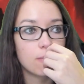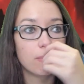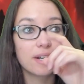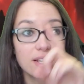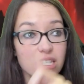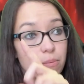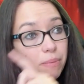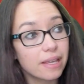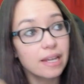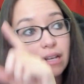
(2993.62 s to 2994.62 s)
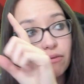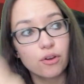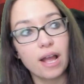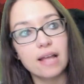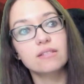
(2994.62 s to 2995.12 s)
But it is the beginning of
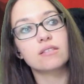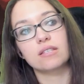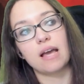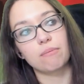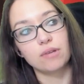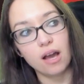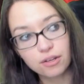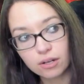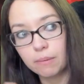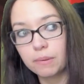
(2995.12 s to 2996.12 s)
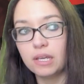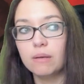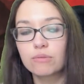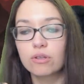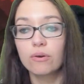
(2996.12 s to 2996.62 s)
your end step, not your
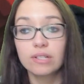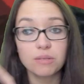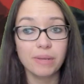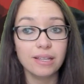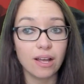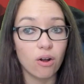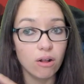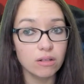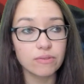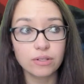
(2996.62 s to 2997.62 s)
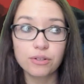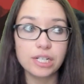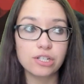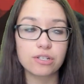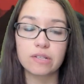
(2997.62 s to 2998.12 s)
upkeep. So it does mean that all of their
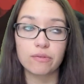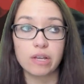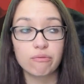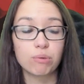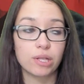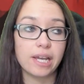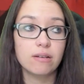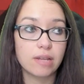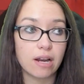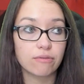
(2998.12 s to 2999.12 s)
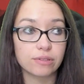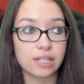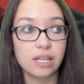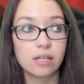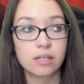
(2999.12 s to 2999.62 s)
creatures, if played
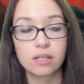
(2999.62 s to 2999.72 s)
carefully,